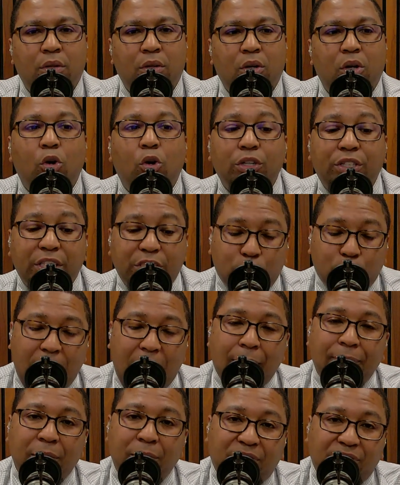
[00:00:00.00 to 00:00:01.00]
or
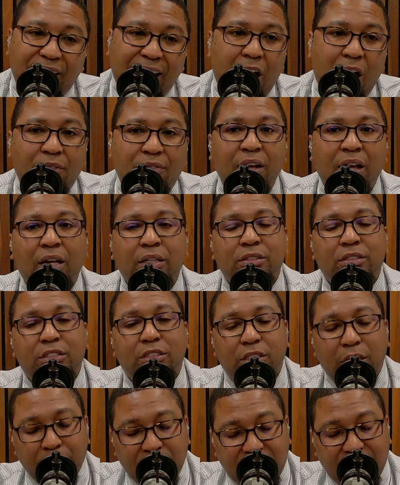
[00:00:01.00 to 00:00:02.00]
describe themselves
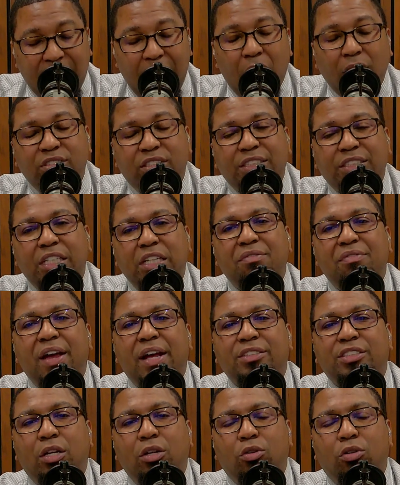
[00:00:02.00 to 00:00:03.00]
themselves as
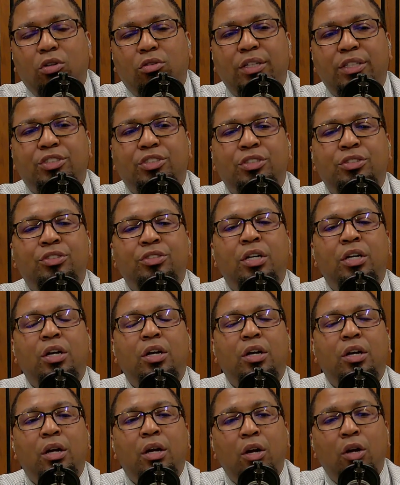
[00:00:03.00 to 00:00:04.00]
evangelical Christians
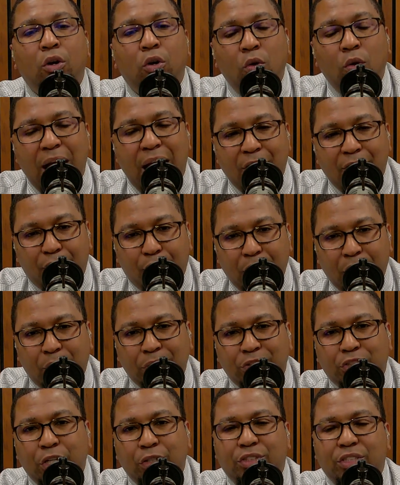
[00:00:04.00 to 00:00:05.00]
who have frequent
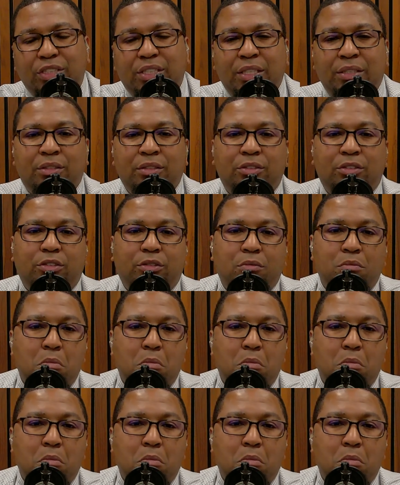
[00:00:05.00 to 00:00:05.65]
church attendance.